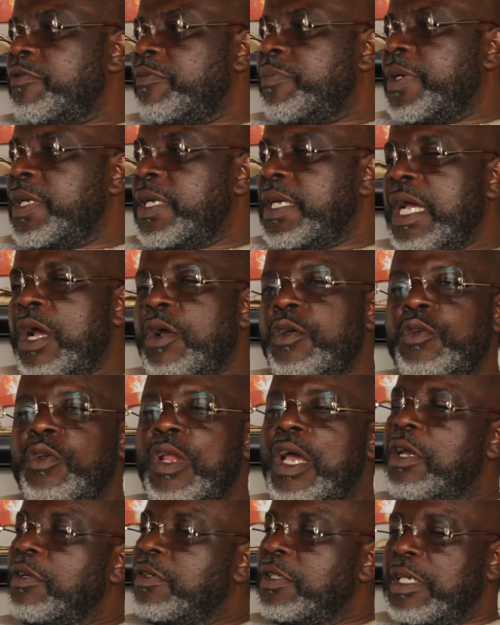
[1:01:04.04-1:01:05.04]
of me. I will
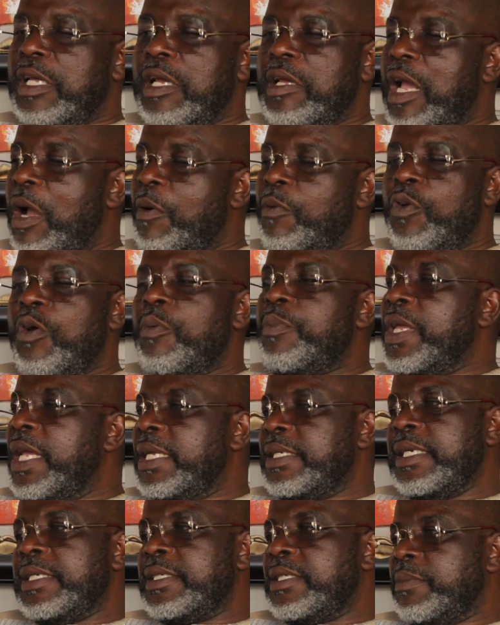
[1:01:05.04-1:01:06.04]
not, I will not be
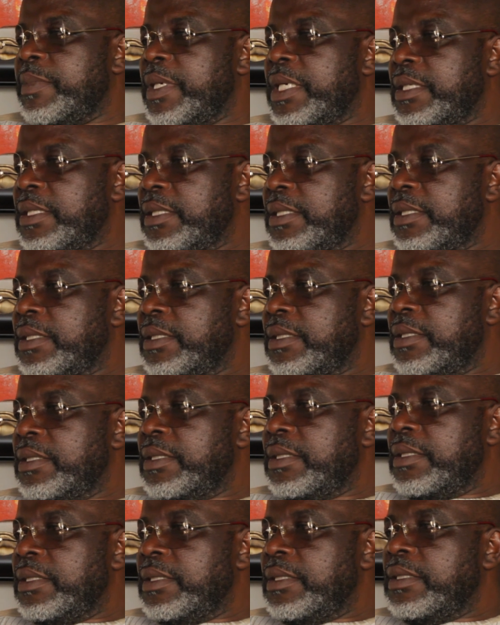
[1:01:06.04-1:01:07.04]
a gentleman.
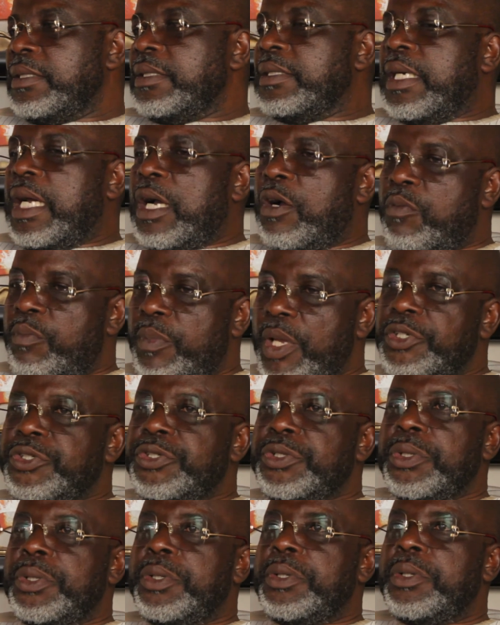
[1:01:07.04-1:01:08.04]
I will make
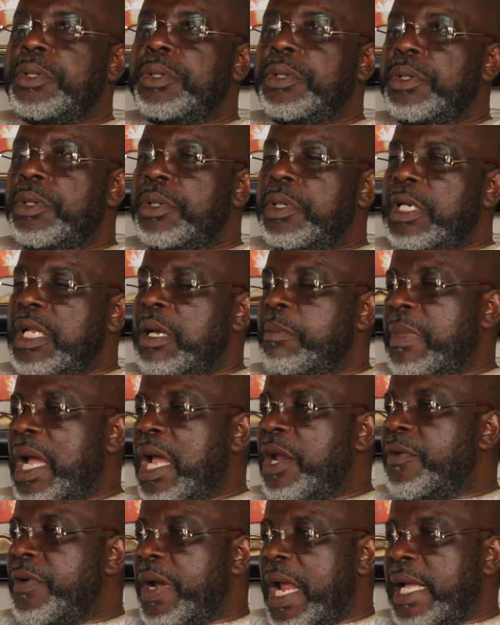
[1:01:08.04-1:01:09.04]
sure that
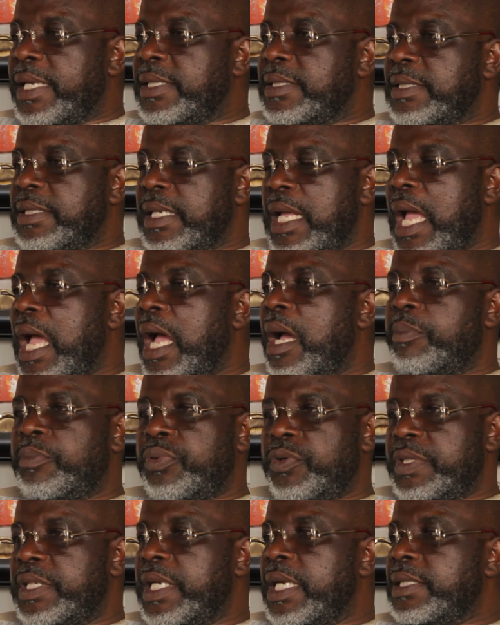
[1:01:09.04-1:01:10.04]
my rights are
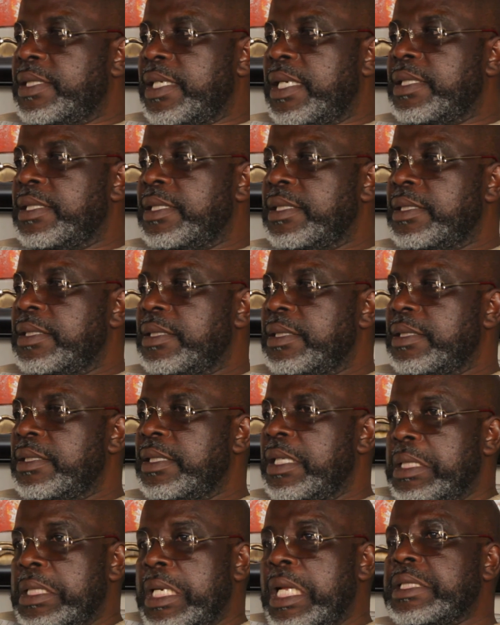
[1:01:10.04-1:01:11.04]
protected.
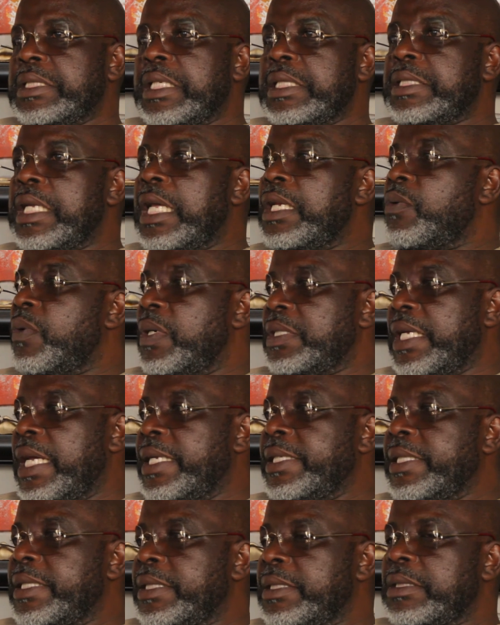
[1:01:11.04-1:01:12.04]
And that's exactly what
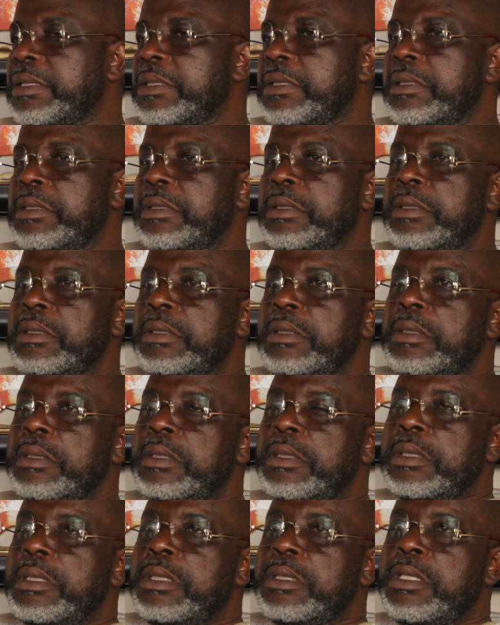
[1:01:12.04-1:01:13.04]
I did.
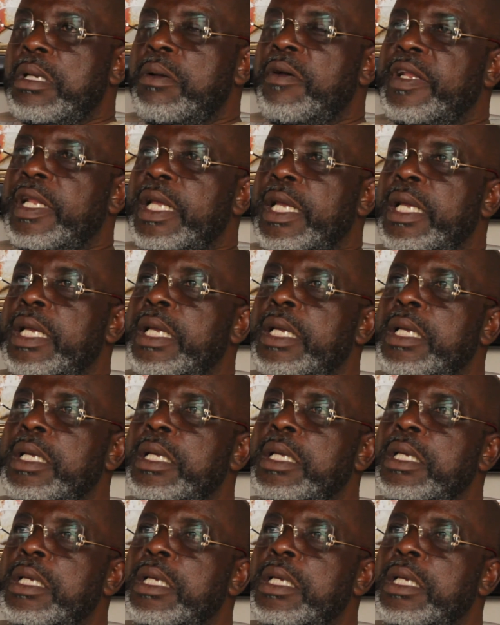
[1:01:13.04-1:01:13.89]
Some of the